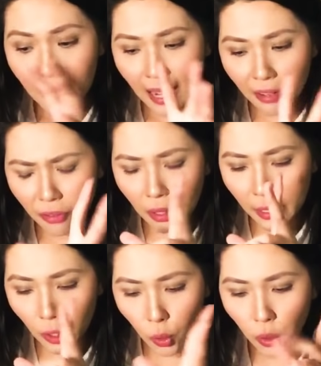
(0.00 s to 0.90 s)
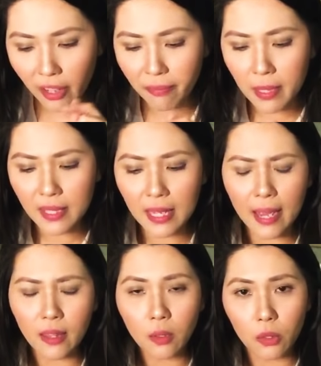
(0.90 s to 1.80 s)
I feel like you could have
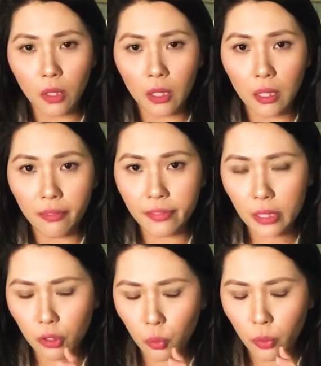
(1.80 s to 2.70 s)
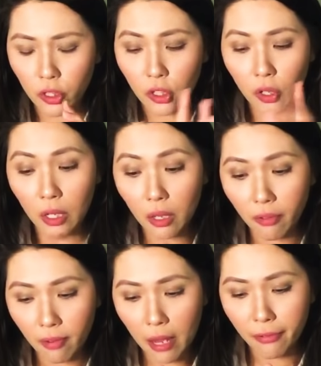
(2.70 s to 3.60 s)
mishandled your love situation, your
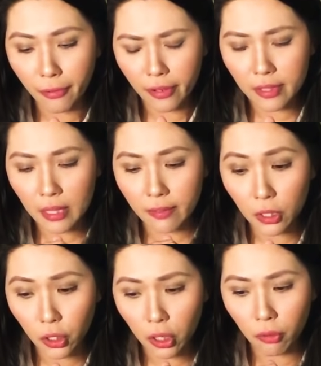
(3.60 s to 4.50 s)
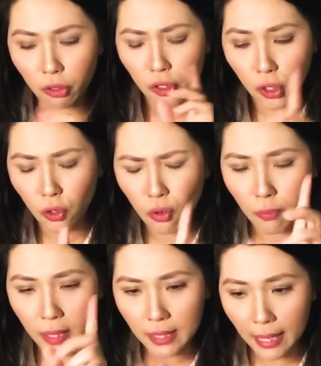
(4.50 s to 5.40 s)
love life for yourself, Sagittarius. You
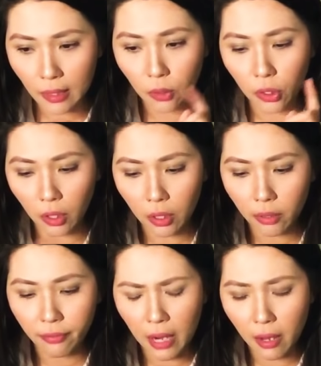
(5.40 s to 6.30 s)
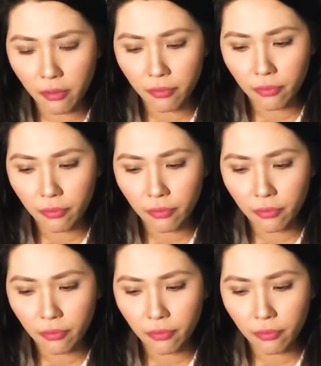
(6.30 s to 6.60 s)
mishandled your love life.